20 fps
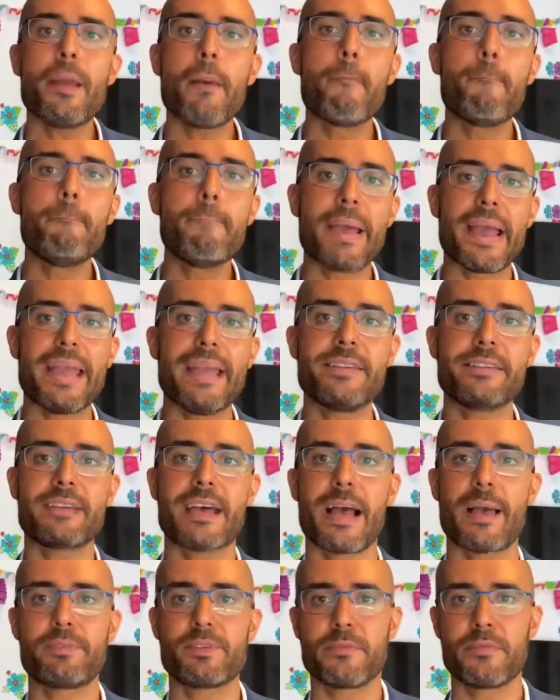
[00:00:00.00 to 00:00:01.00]
main
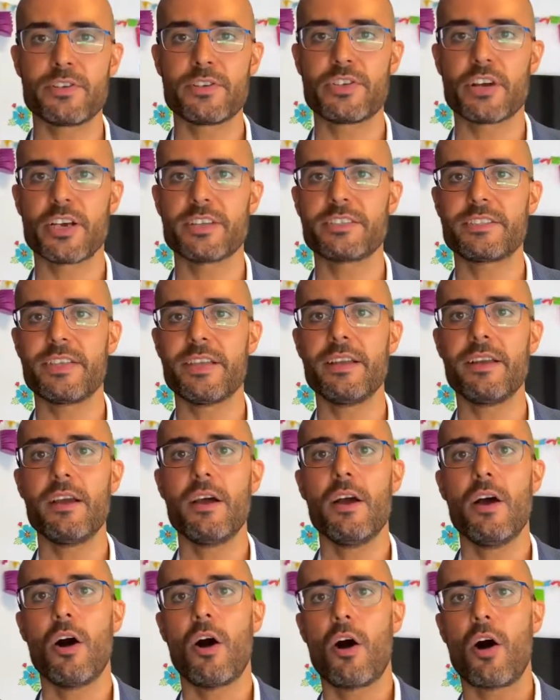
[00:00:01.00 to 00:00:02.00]
types of
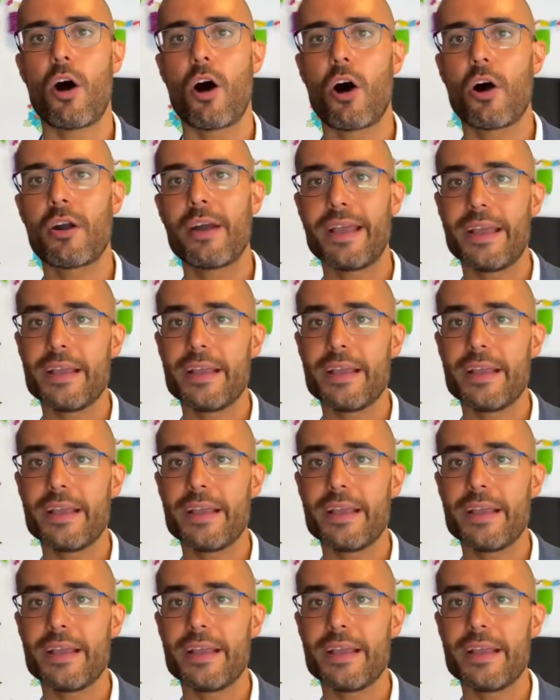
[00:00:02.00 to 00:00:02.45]
adjusting are